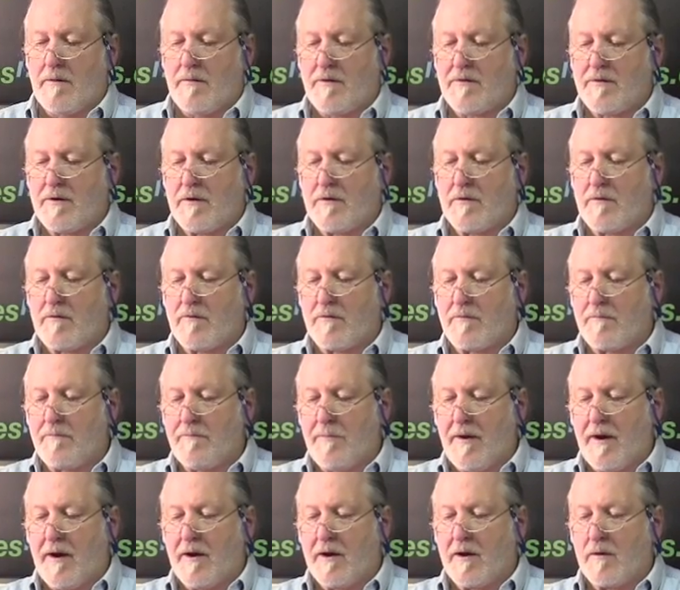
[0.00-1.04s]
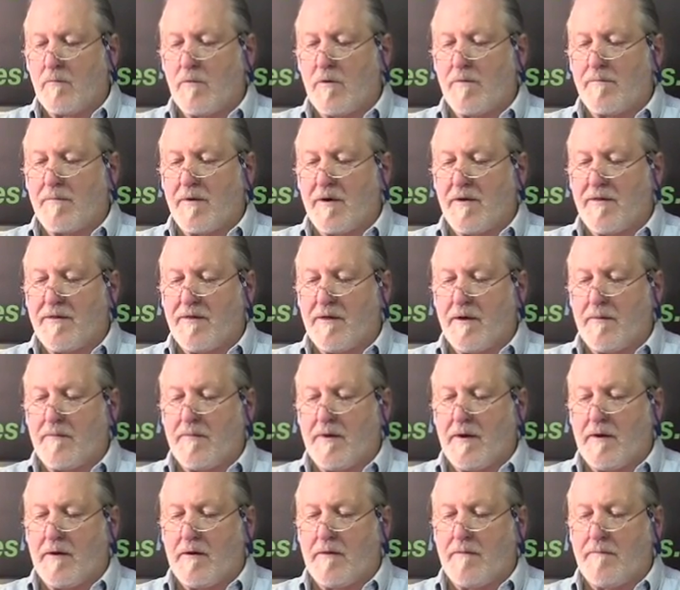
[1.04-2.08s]
just going to do some packing with my thumb
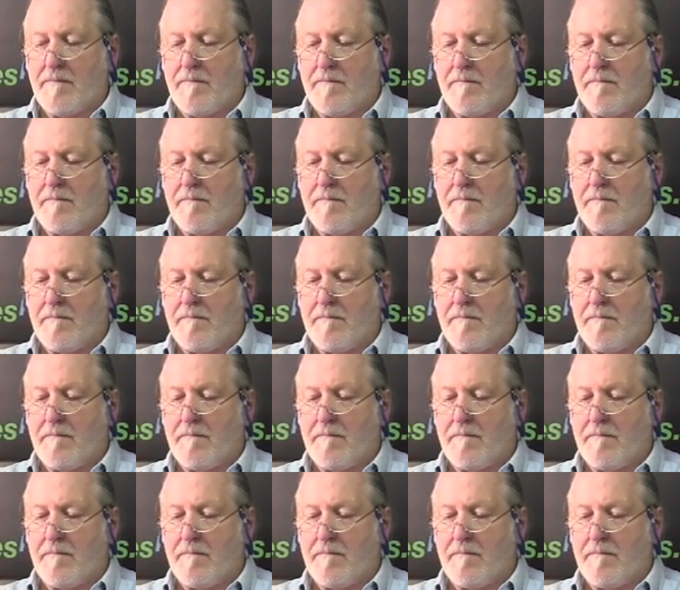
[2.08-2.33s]
now.